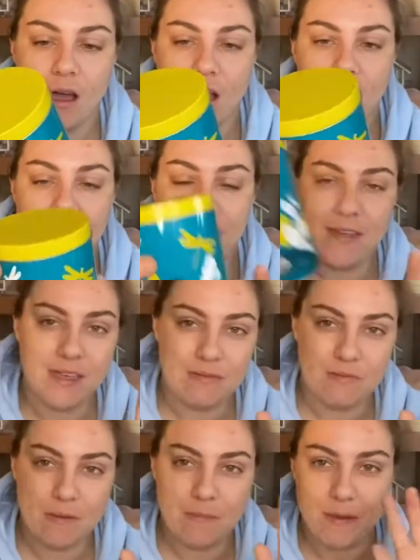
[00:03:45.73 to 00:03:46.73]
I think it'd
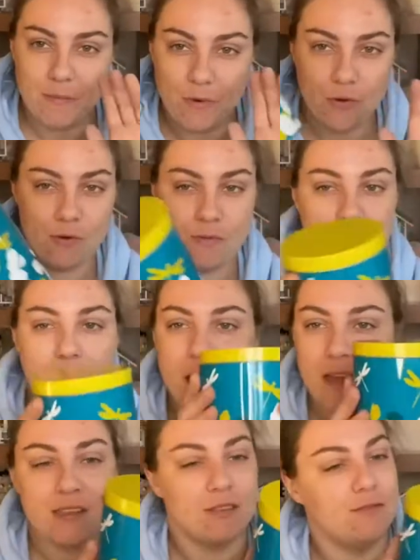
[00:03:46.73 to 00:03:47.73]
be a bit more
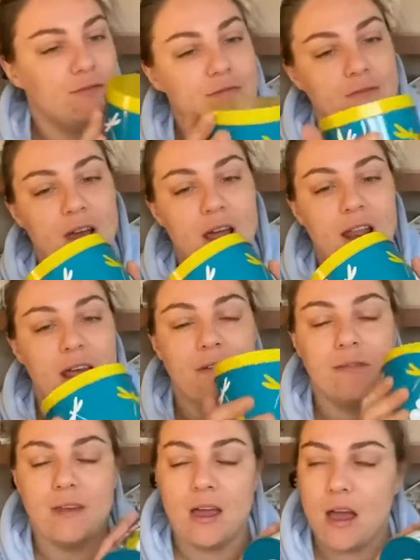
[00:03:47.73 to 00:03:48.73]
personal and i
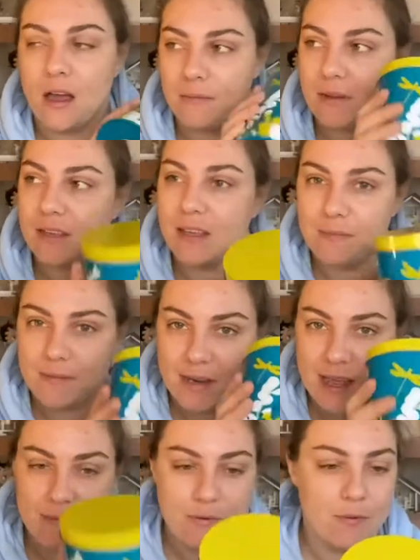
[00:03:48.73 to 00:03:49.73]
I'm going to give my
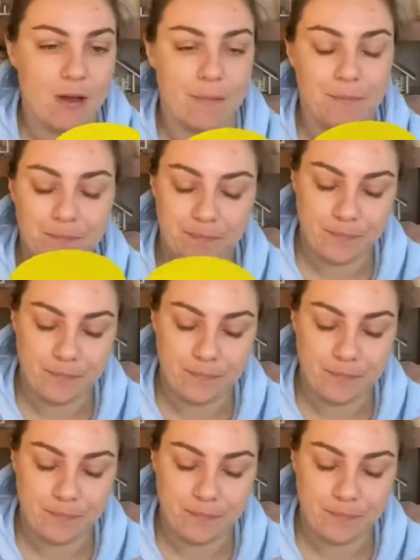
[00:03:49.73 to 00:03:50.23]
neighbour one.